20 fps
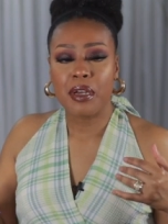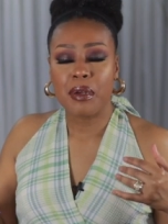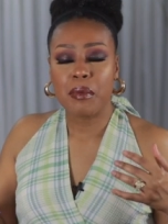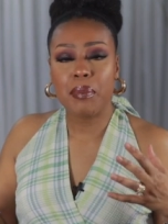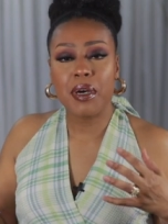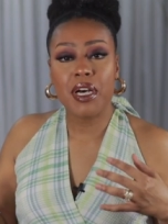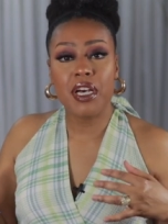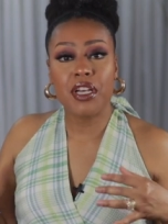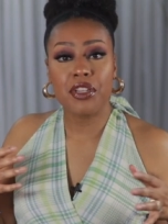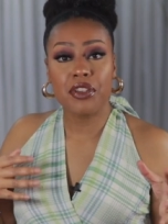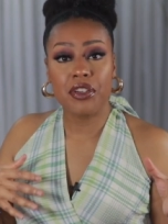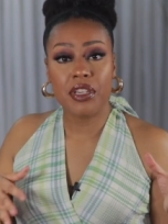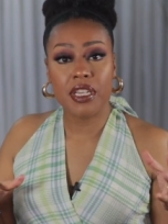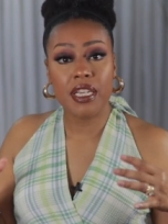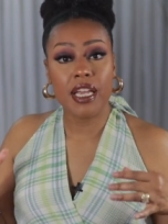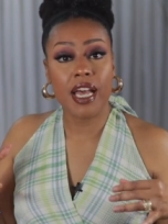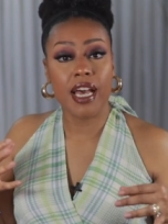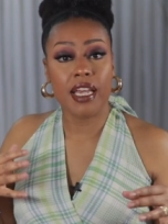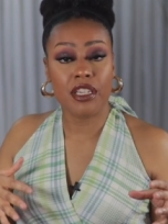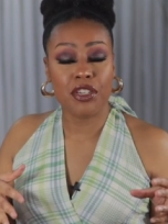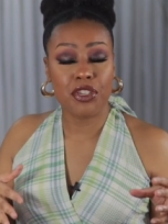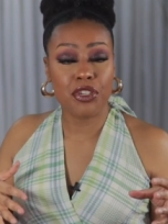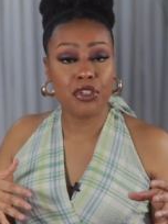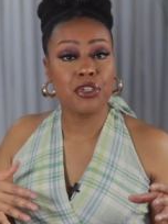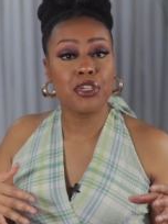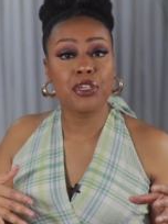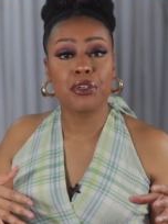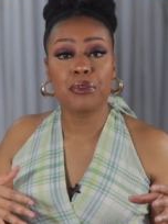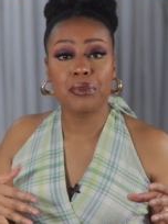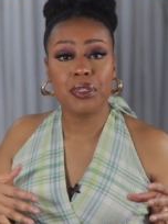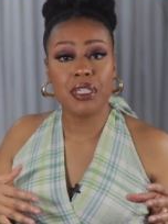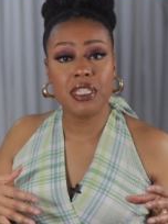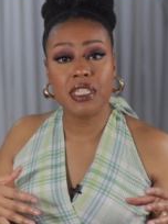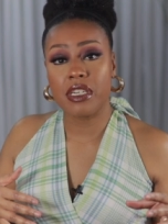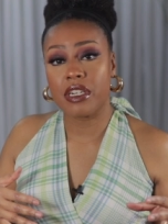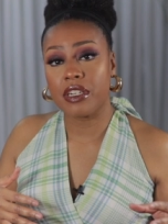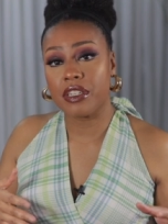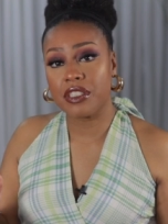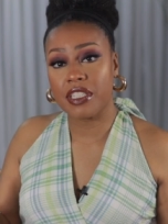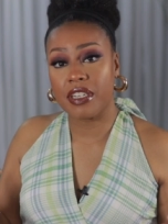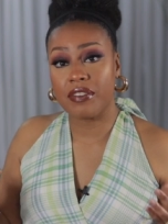but you can kind of do your research.